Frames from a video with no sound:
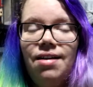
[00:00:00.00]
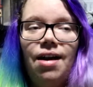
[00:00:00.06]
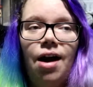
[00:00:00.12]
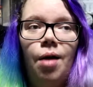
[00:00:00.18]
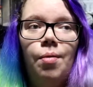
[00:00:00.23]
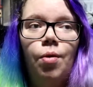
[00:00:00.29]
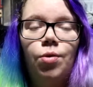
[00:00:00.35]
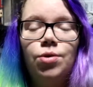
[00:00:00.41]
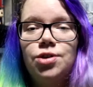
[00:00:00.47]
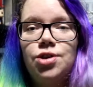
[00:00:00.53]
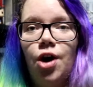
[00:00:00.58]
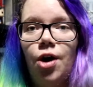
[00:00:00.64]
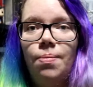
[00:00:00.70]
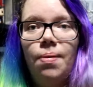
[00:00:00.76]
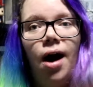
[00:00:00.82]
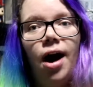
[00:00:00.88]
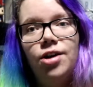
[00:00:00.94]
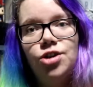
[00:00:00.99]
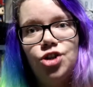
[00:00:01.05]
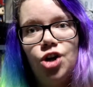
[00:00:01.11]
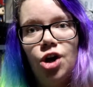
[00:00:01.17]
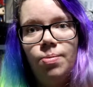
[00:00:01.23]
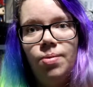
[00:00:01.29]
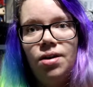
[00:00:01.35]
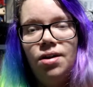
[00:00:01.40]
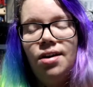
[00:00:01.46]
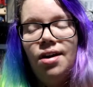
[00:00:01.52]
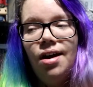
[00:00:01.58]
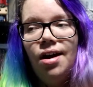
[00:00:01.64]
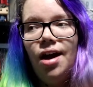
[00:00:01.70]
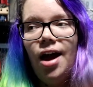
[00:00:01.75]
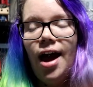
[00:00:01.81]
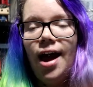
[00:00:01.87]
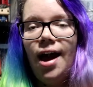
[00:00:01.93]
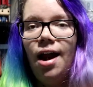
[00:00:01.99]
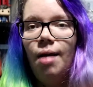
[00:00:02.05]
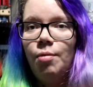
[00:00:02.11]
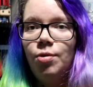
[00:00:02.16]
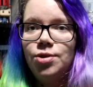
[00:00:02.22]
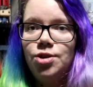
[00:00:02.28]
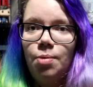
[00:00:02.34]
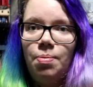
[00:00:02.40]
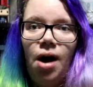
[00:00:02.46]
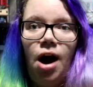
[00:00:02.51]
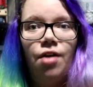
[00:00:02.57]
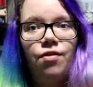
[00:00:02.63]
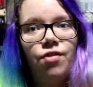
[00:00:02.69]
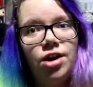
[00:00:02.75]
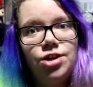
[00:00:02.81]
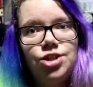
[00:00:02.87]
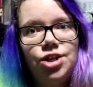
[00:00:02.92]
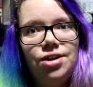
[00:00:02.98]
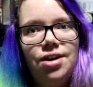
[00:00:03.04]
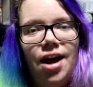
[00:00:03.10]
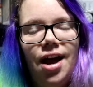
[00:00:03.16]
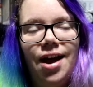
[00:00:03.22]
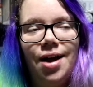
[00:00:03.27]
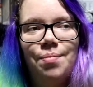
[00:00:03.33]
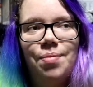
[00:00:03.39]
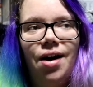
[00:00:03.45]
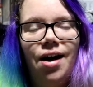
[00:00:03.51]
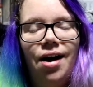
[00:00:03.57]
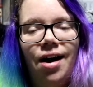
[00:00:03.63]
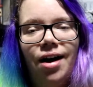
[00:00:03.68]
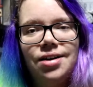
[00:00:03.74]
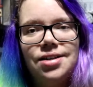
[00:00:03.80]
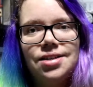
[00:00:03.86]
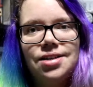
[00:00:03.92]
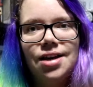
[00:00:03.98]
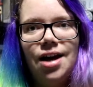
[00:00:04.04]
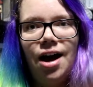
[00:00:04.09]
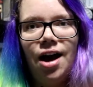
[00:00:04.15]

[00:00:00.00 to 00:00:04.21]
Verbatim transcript: I'm also part German, and I'm also part Russian, and part